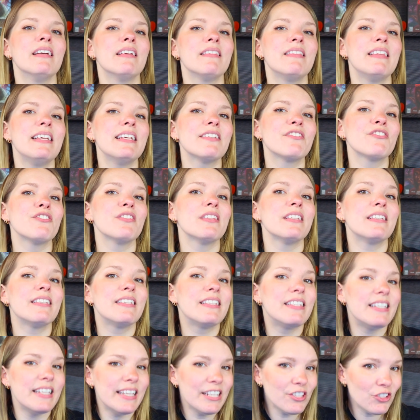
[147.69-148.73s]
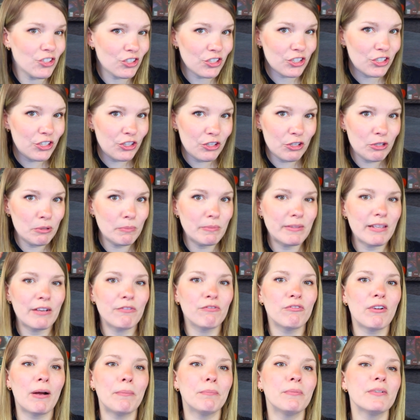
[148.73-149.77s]
These are the dish cubes
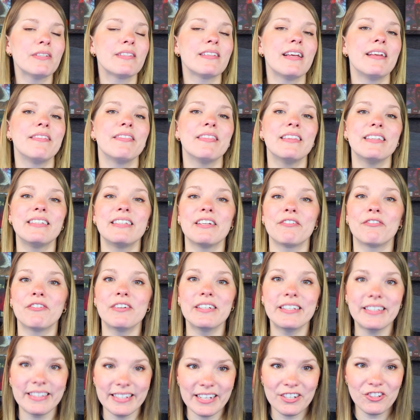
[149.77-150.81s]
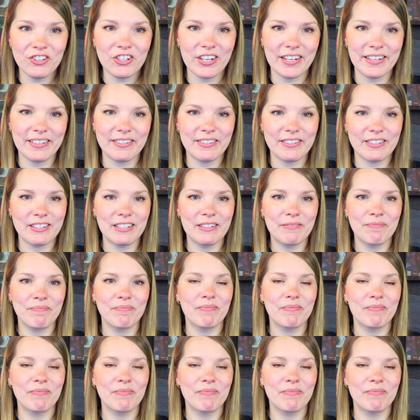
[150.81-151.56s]
that represent the different dishes.